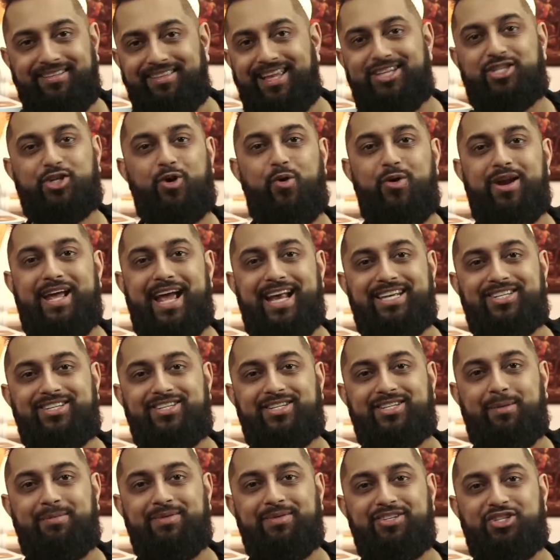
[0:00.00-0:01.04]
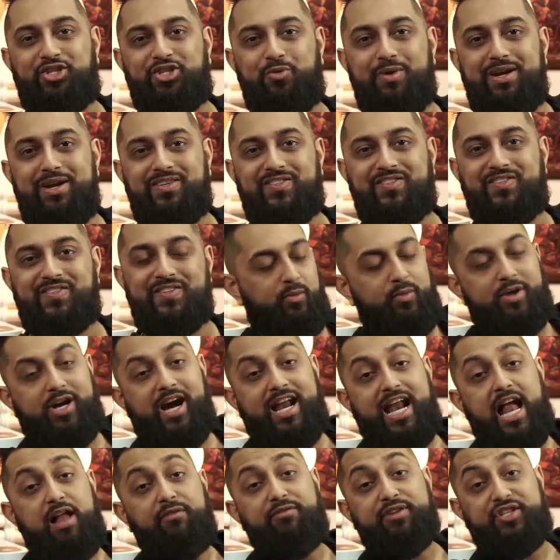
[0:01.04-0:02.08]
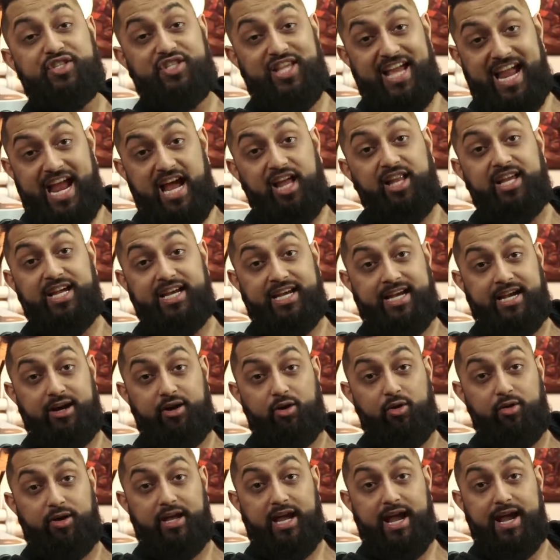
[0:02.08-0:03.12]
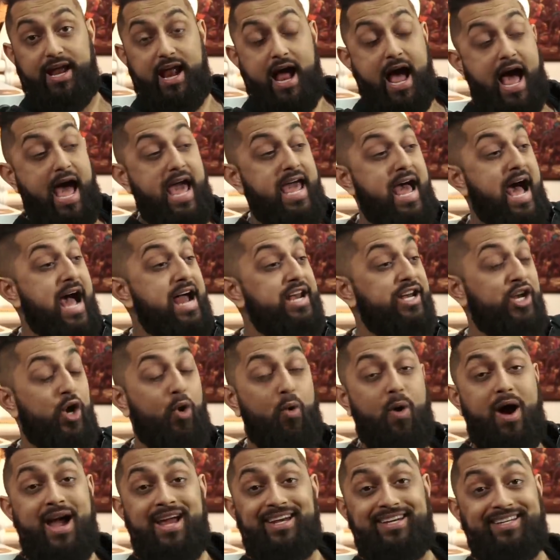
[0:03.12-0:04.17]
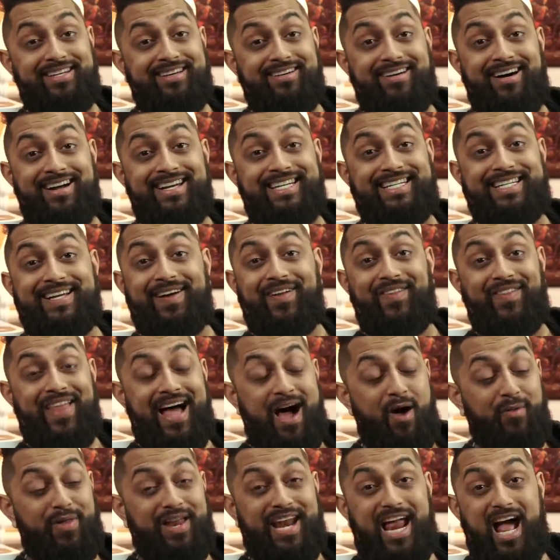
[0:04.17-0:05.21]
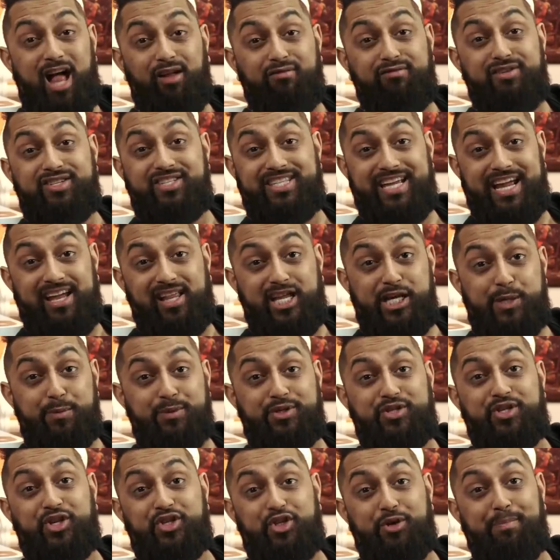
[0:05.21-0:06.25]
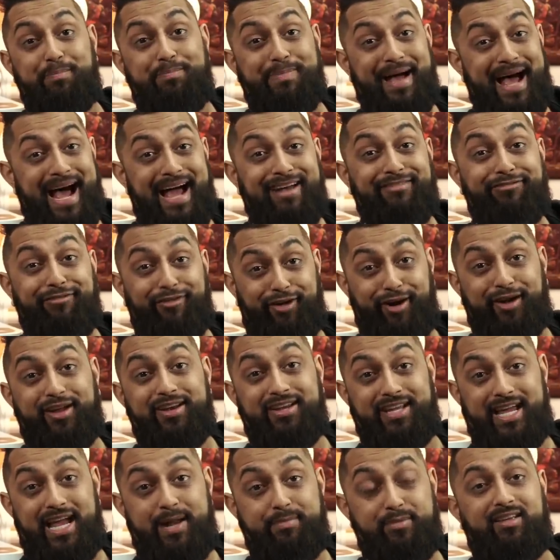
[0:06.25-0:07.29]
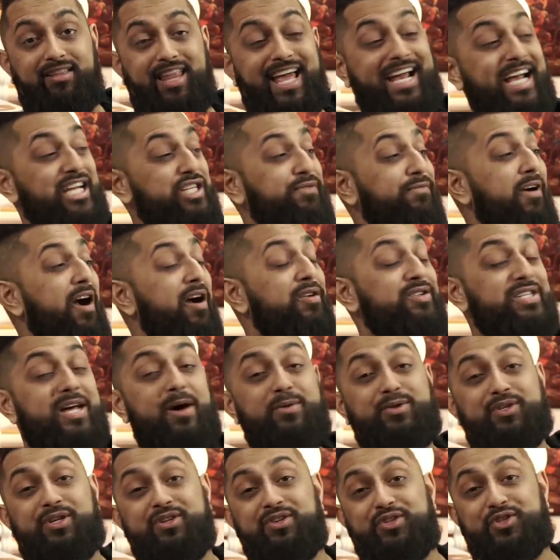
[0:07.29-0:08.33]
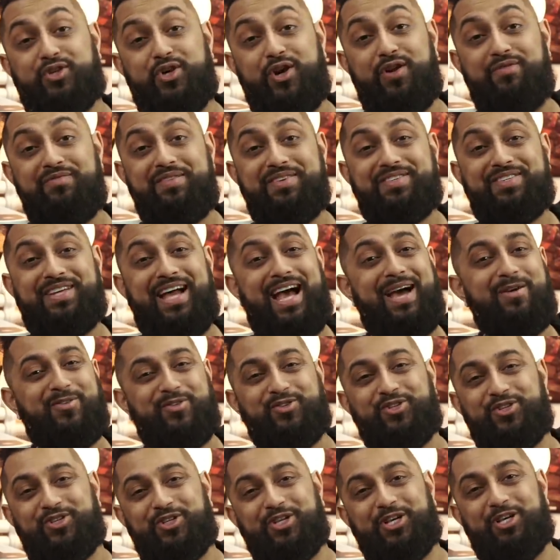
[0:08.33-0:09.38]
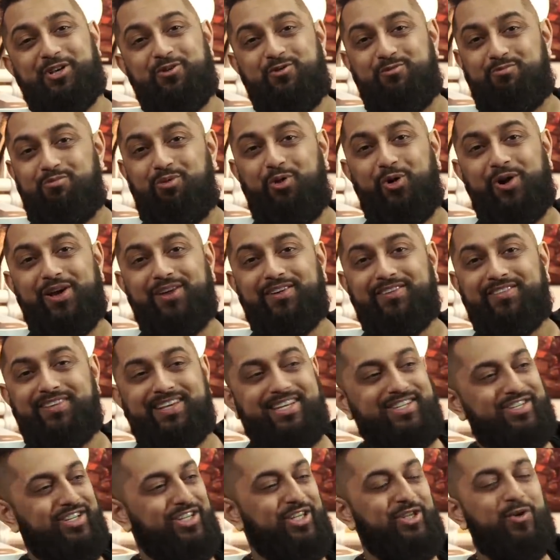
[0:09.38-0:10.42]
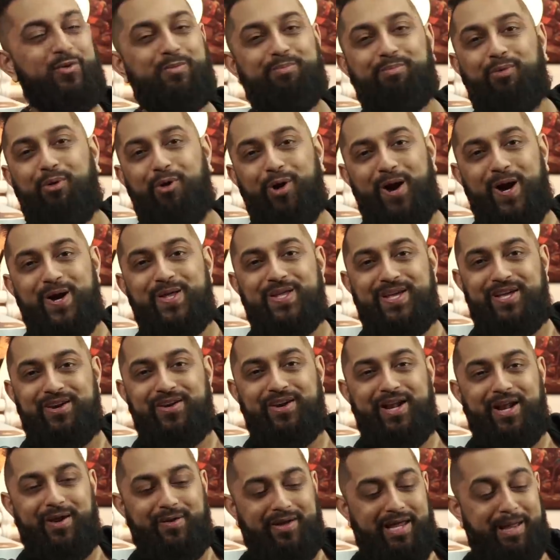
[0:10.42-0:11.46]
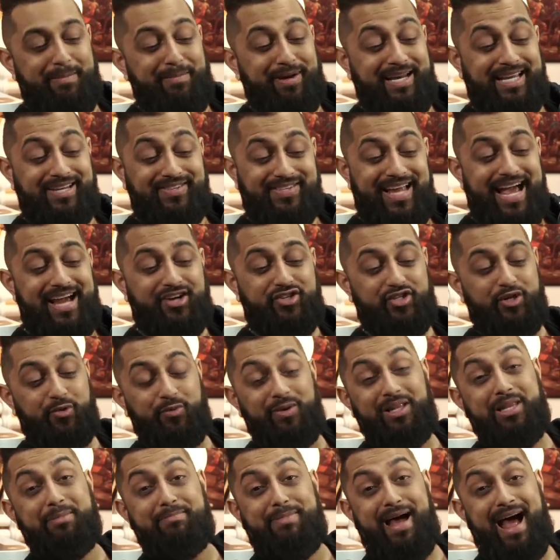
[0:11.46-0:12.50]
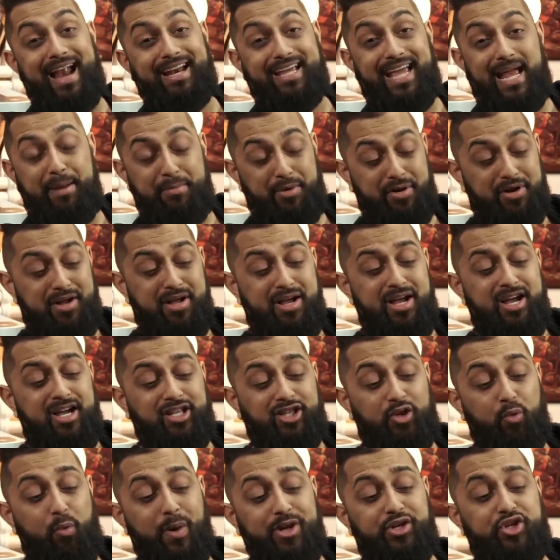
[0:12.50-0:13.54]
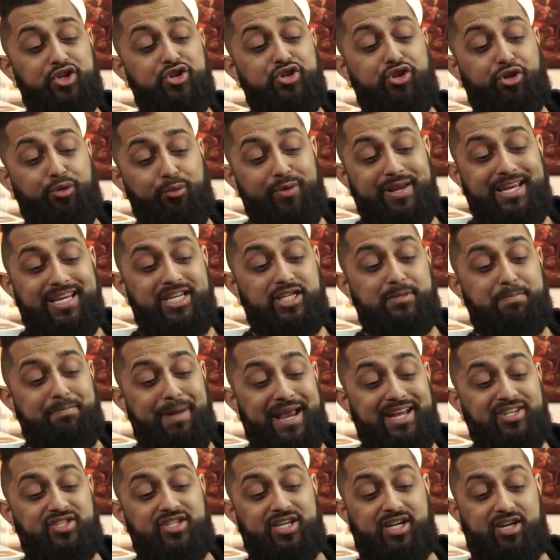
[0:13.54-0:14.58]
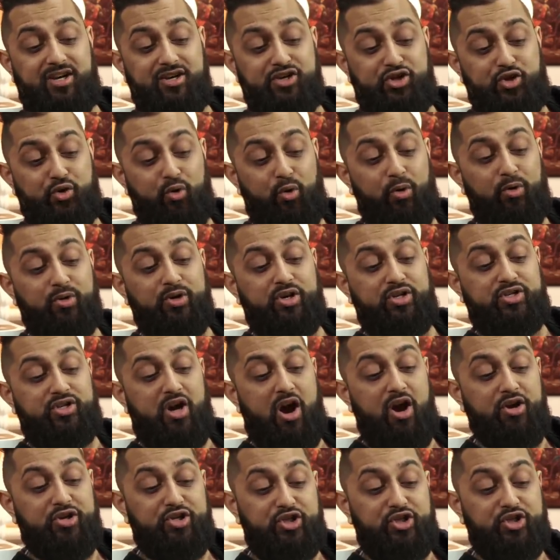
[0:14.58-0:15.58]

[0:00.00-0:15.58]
Let's go and get to some of these tweets. We got Elvis the Alien here, okay? I had no idea until now that Elvis the Alien was such a bad f***ing gamer. Like, as far as I was concerned, this guy was just a cute boy. He's a cute boy on the internet, okay? But he's actually a really bad gamer. The Witcher 3's basic controls are